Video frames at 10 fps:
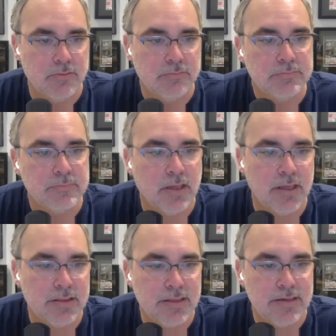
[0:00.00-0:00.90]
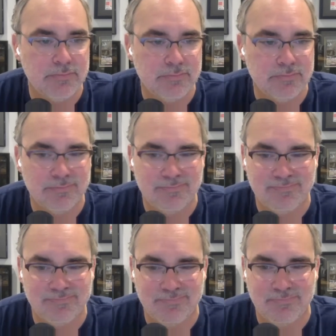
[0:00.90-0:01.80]
Yeah. Like they don't
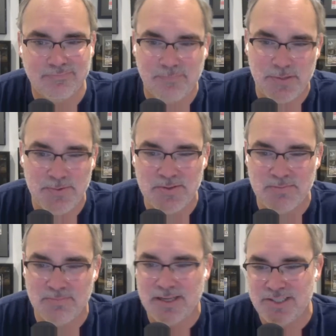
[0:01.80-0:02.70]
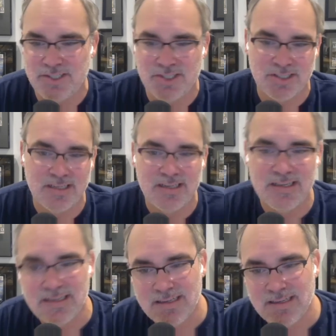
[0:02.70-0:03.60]
pose much
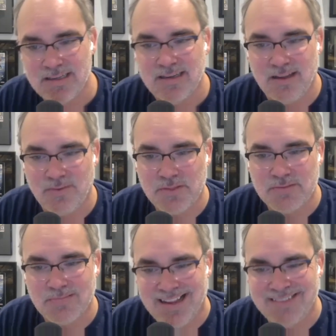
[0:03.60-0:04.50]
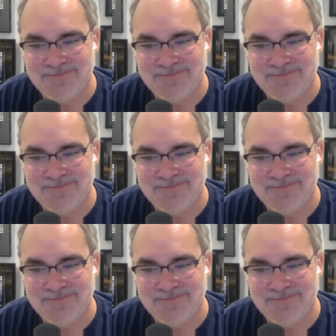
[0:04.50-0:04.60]
of a threat of a threat.